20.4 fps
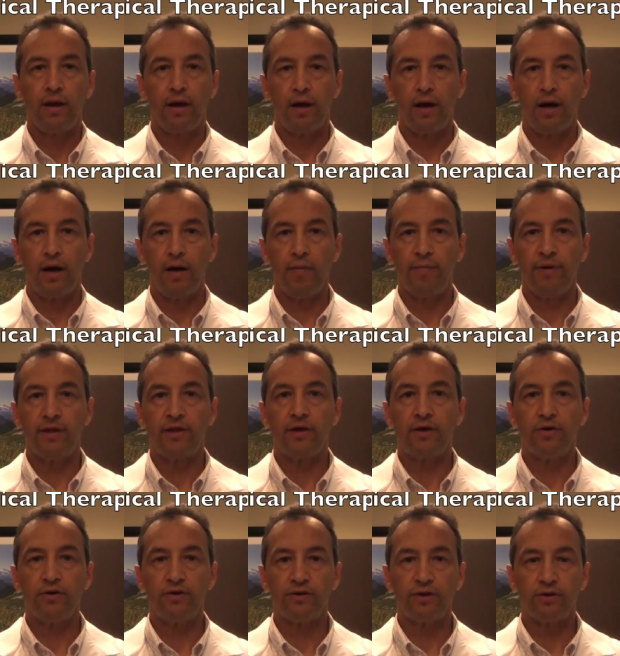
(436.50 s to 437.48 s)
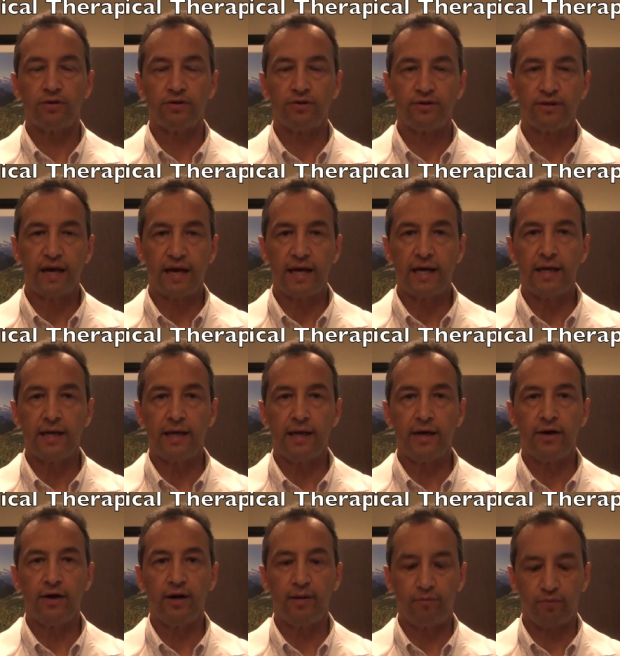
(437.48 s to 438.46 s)
Uh, but those are
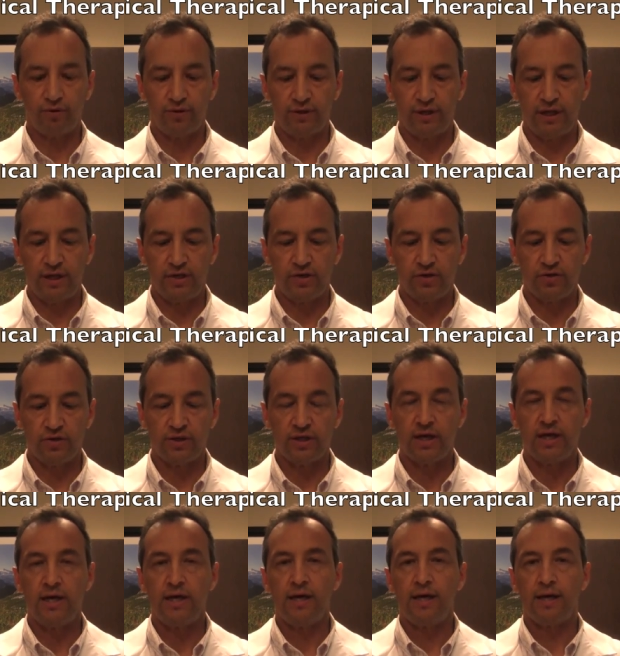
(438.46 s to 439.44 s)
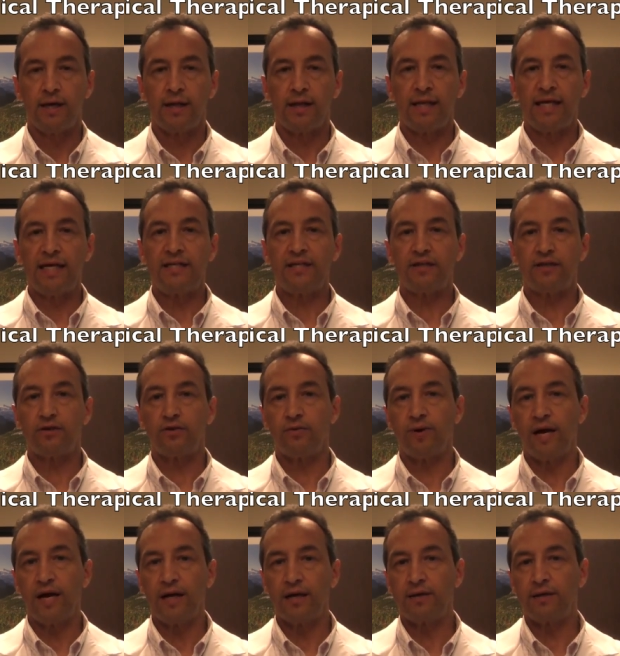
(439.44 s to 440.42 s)
secondary procedures less
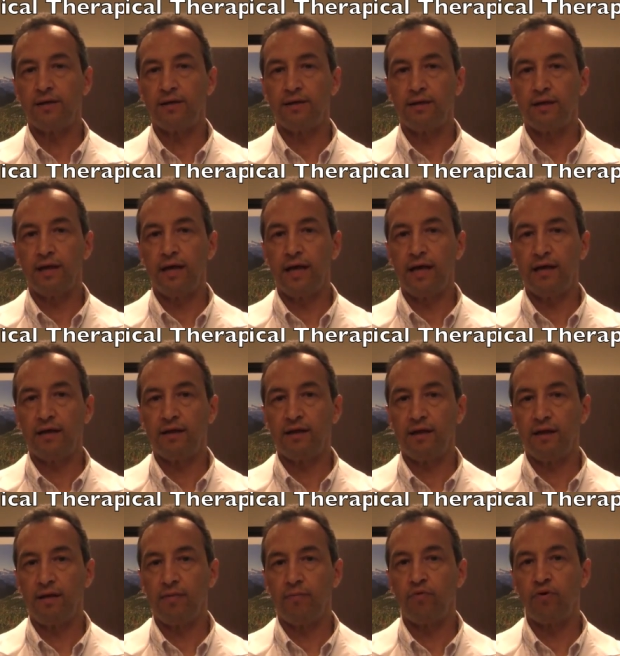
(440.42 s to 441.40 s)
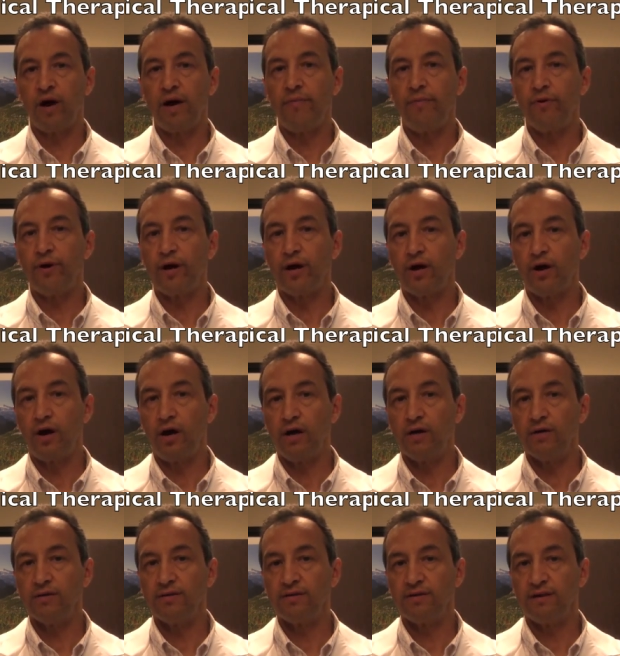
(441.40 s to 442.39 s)
directed at the primary
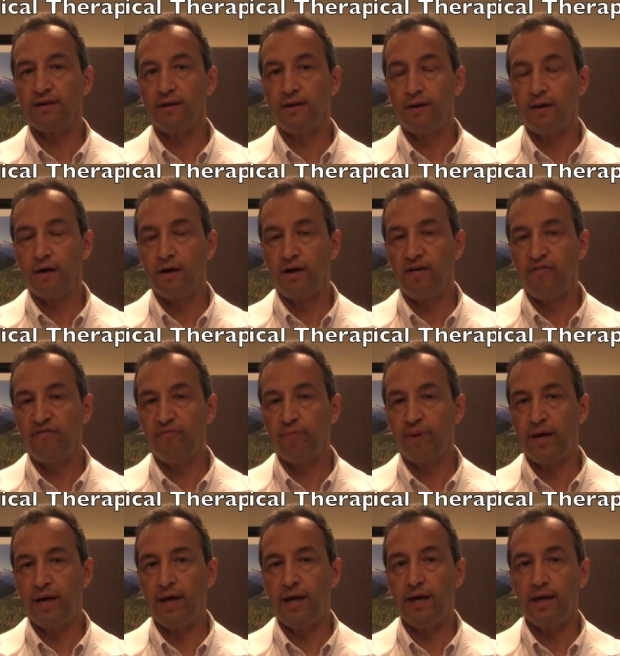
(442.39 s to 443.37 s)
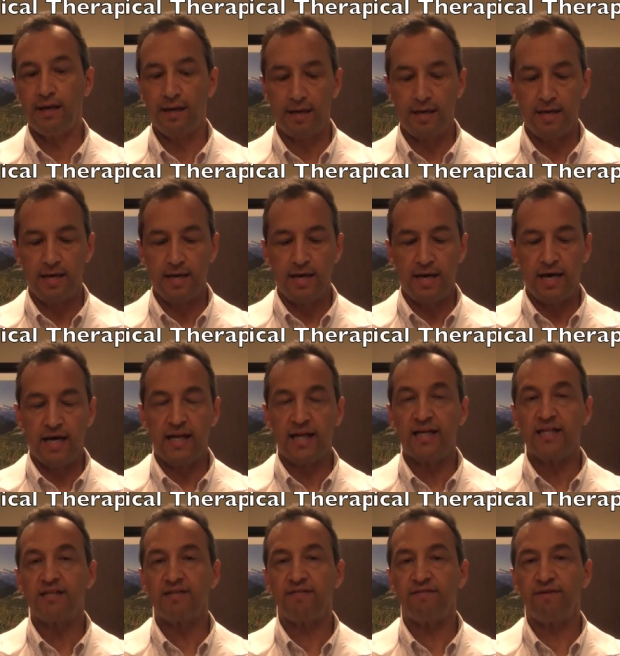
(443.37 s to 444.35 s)
cause of pain and
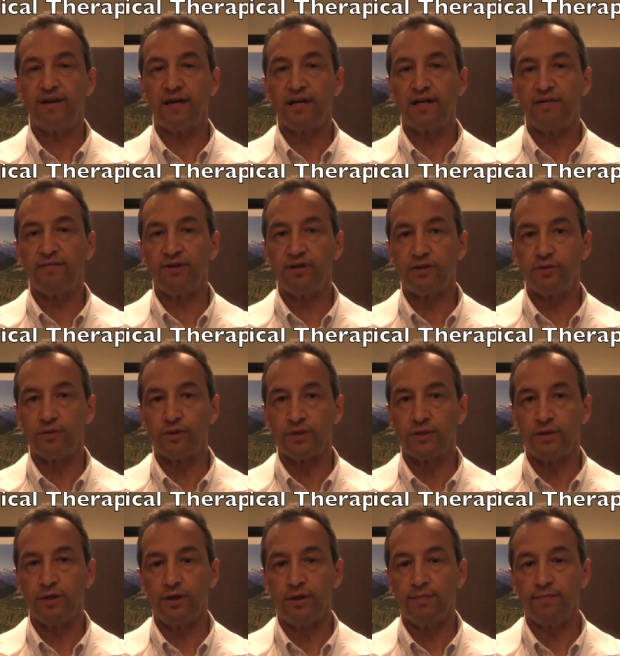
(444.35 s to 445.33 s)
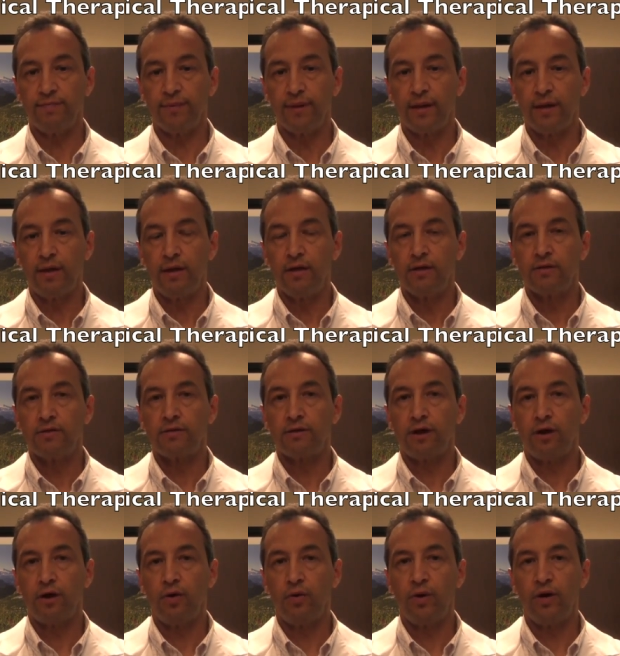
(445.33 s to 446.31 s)
less effective as a result.
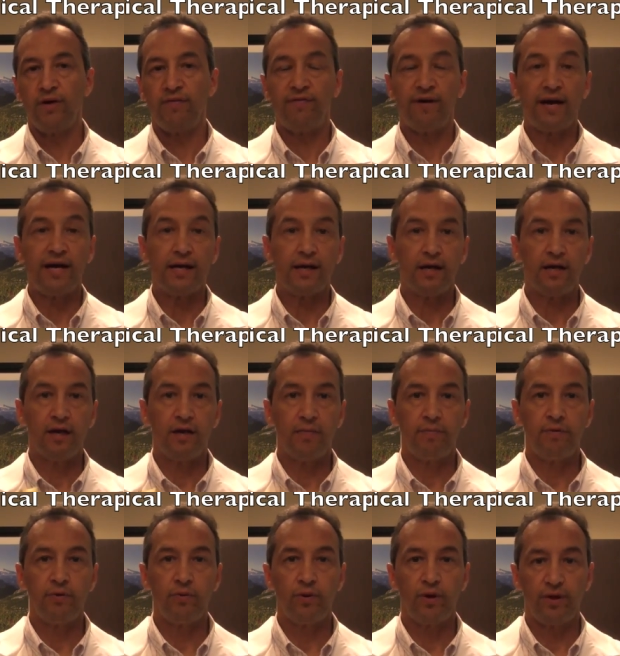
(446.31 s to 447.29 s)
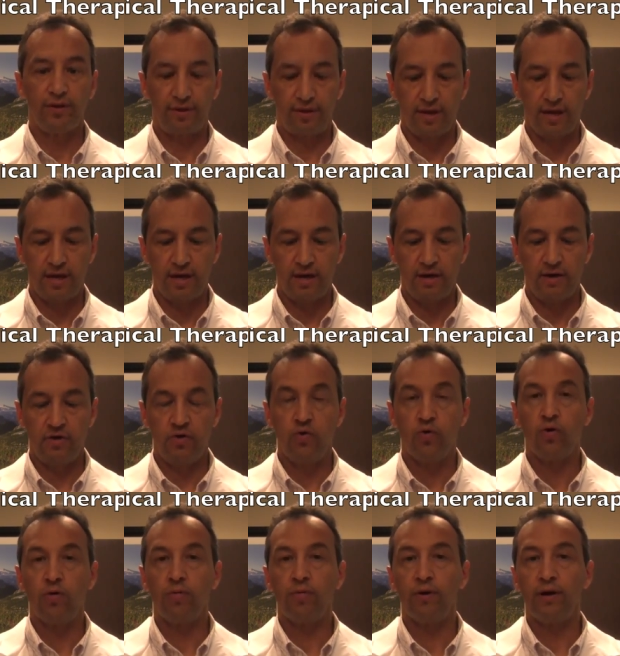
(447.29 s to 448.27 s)
So if I can help you with uh,
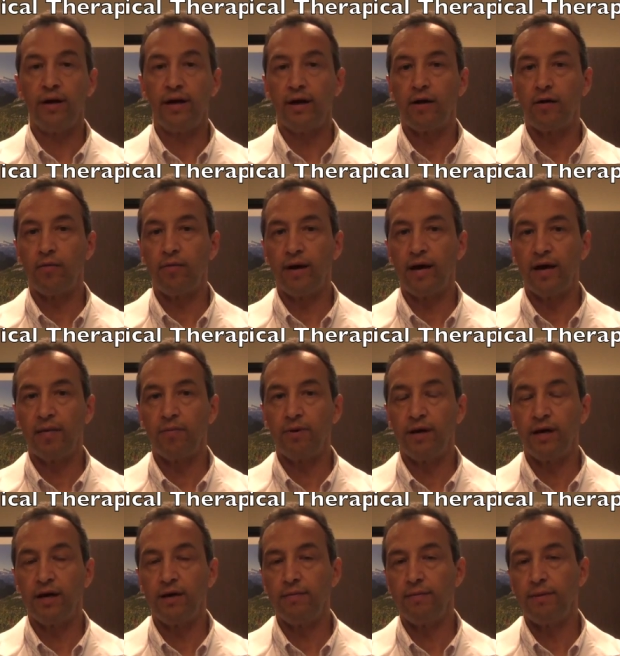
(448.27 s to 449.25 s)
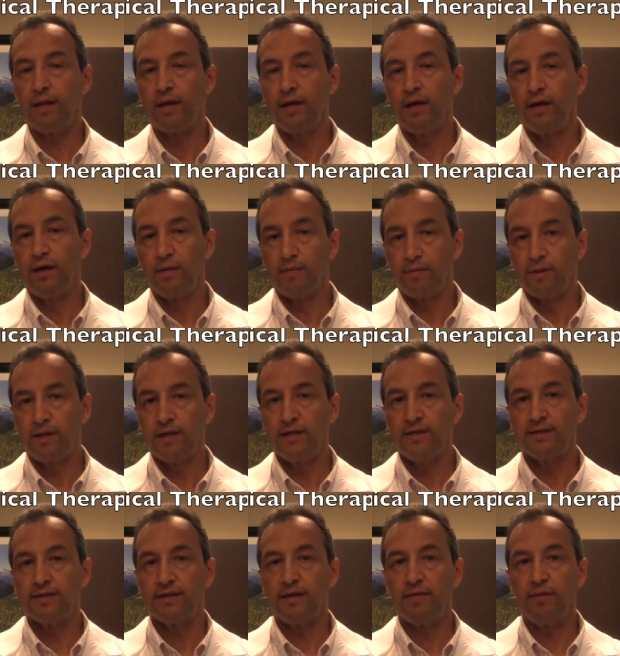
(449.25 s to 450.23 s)
your neck or back pain,
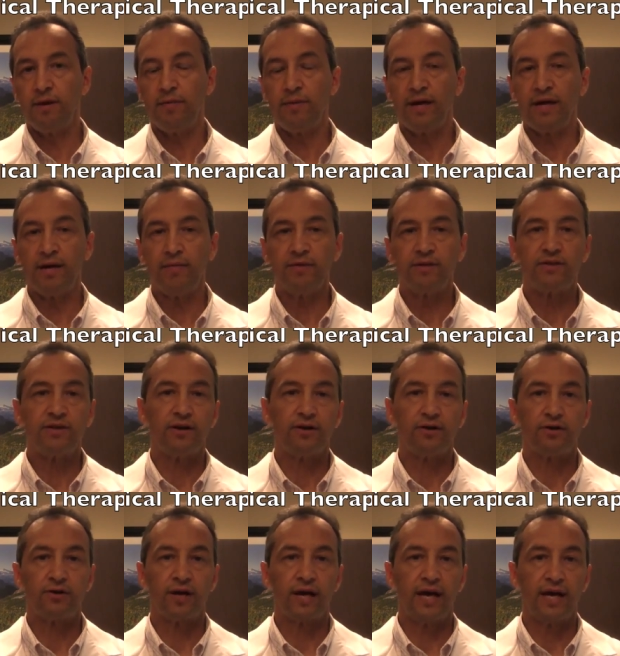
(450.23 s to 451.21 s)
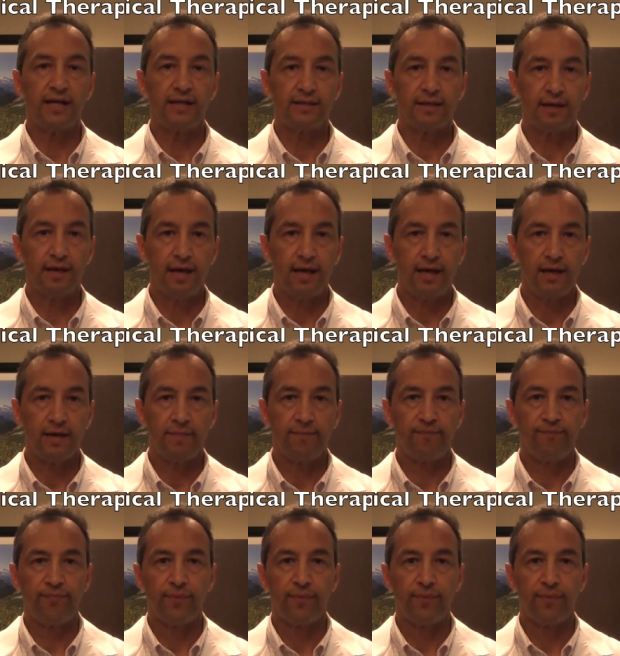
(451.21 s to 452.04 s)
please see me. My name is Dr. Castanet.